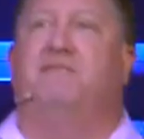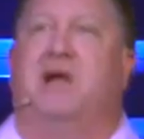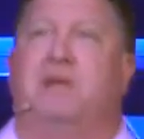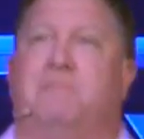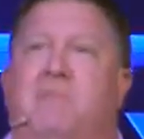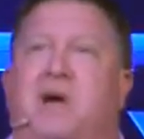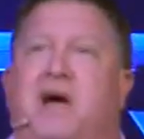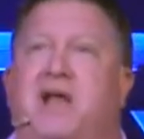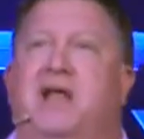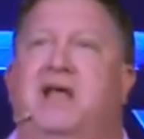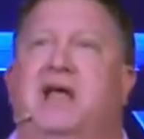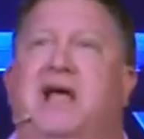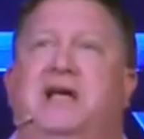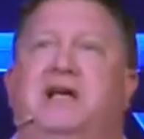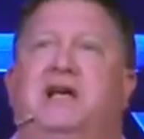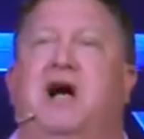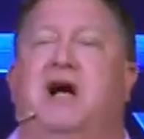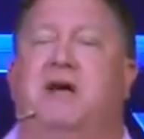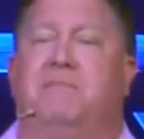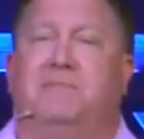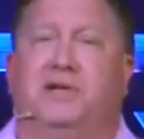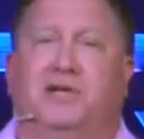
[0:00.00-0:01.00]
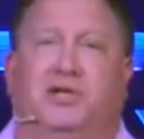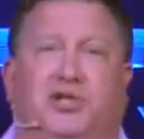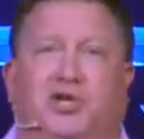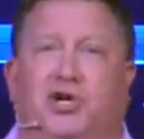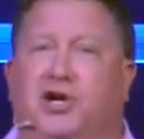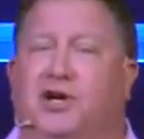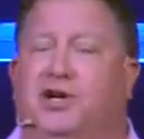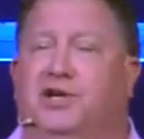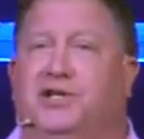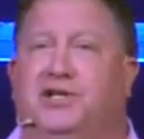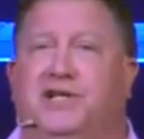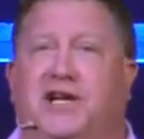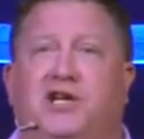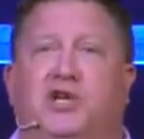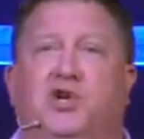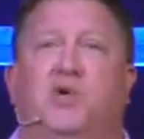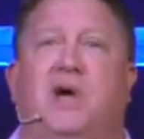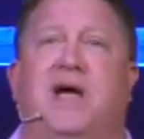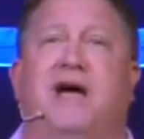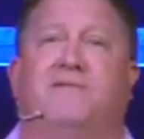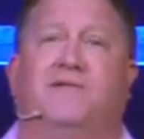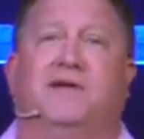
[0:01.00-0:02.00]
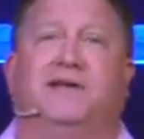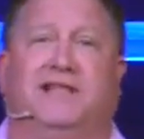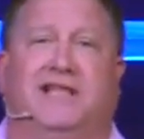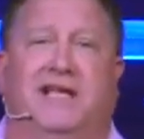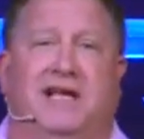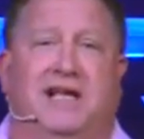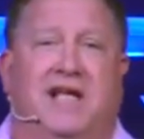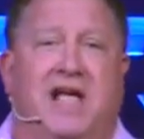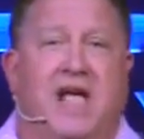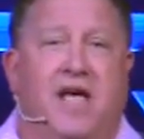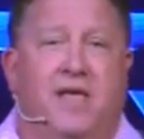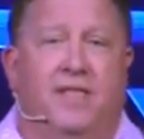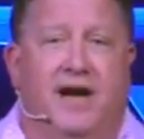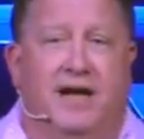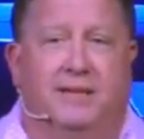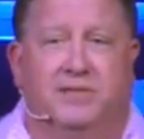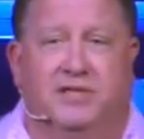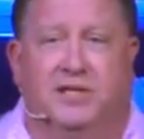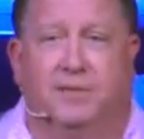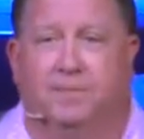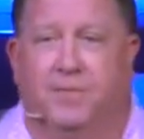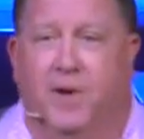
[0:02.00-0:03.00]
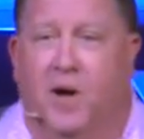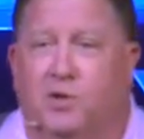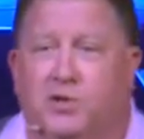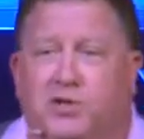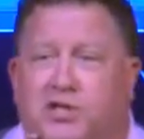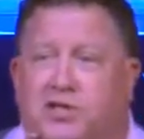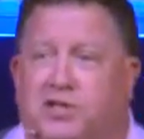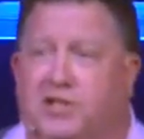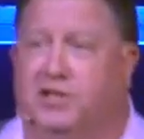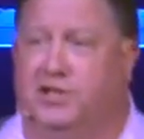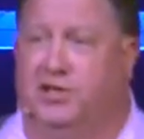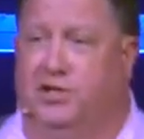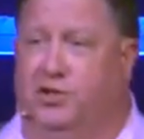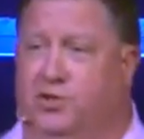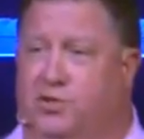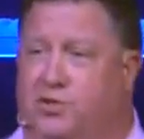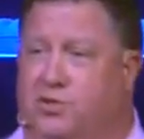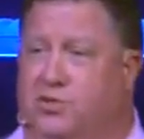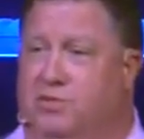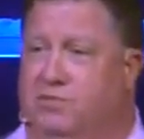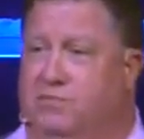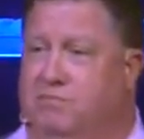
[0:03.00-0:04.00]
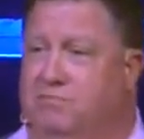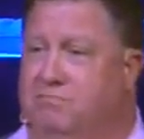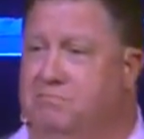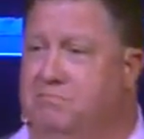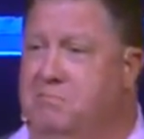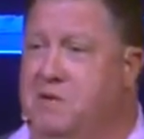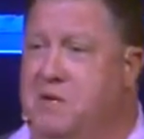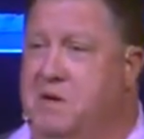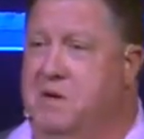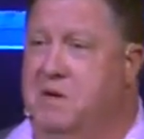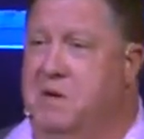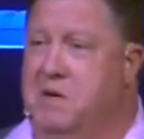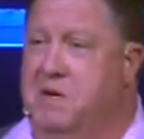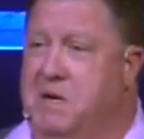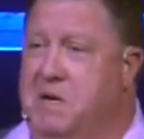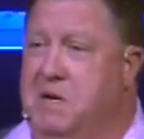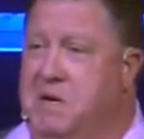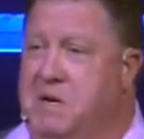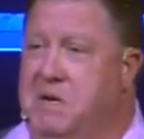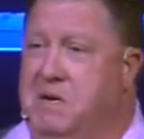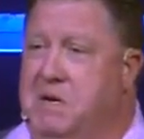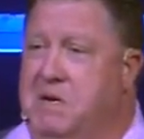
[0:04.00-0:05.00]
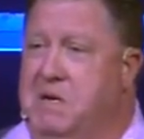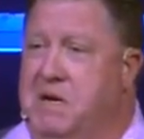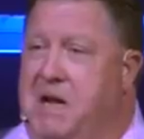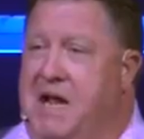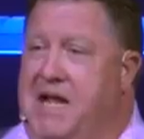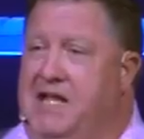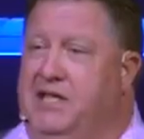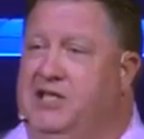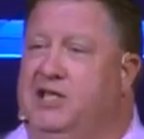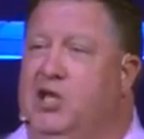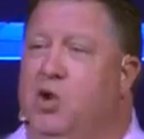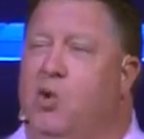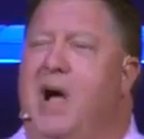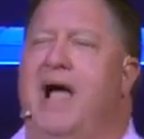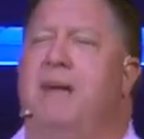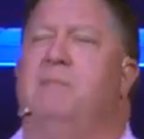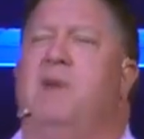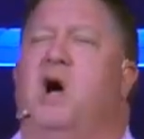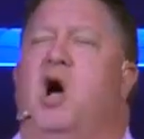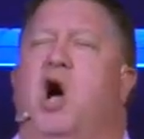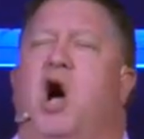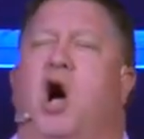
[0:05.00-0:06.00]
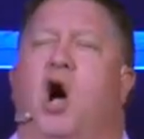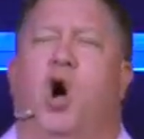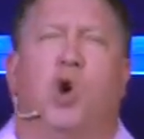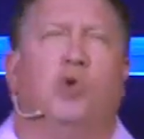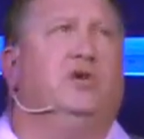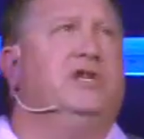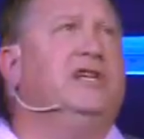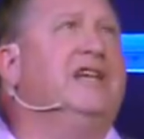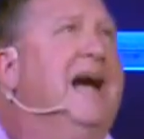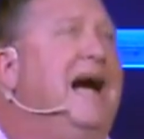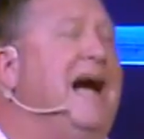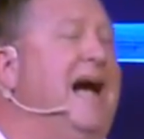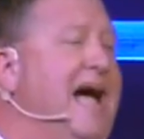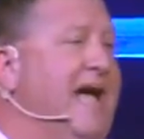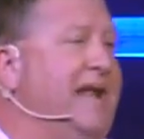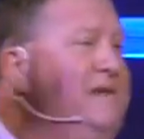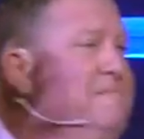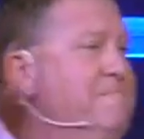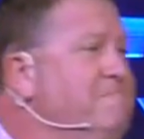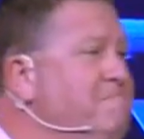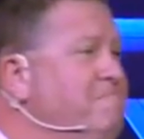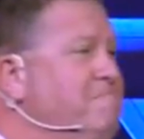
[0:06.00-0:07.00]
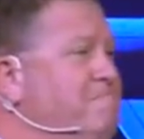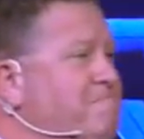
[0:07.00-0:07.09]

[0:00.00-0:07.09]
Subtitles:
my money, I come to church, I do everything that I'm supposed to do. And so I'm owed, God.